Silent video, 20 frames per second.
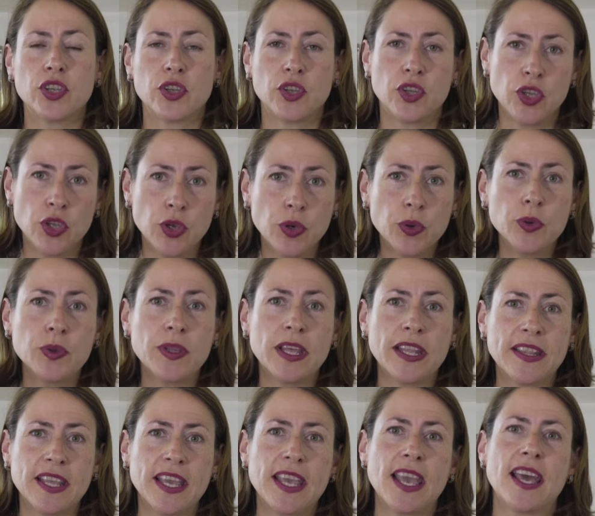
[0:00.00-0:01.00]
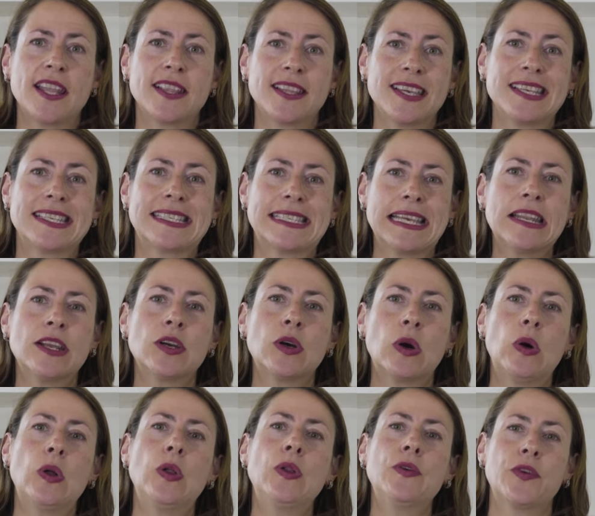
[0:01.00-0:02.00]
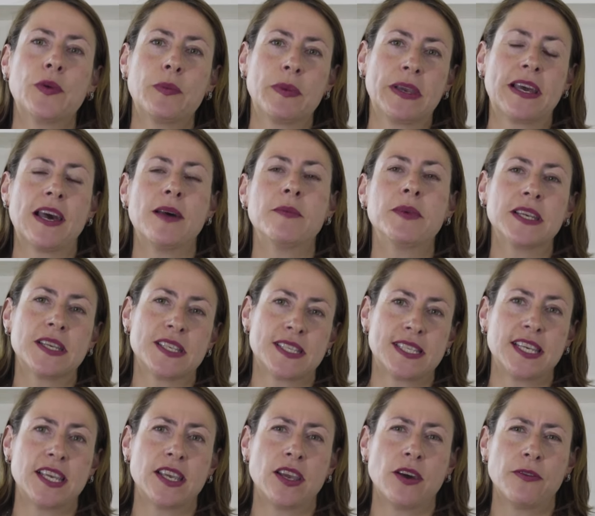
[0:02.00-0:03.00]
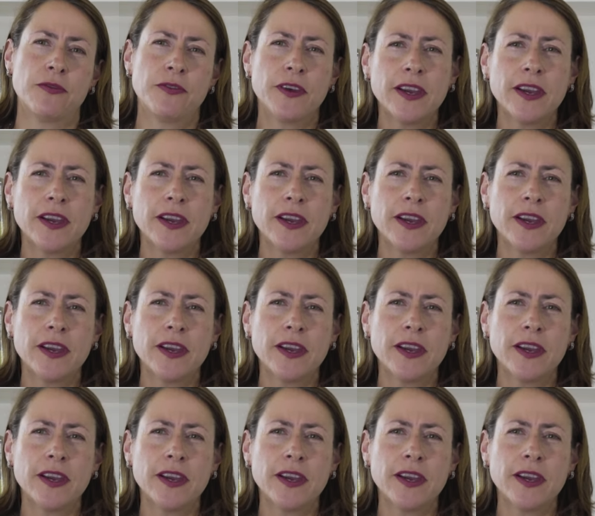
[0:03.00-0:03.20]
knew that they had they set a goal for becoming a ceo